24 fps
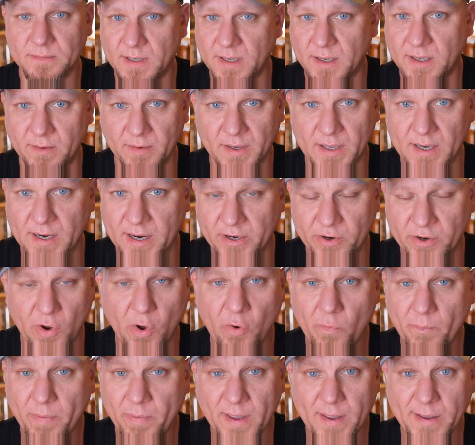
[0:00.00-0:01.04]
again, on your
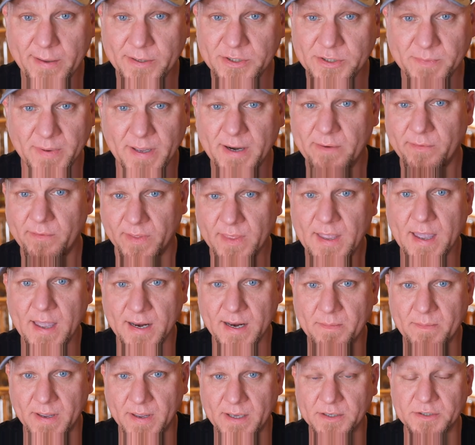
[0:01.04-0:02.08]
homepage, but really
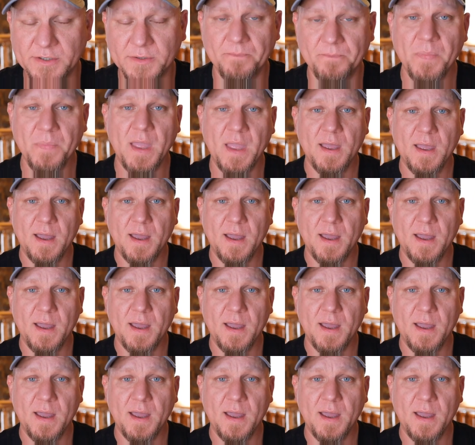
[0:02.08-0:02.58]
any page,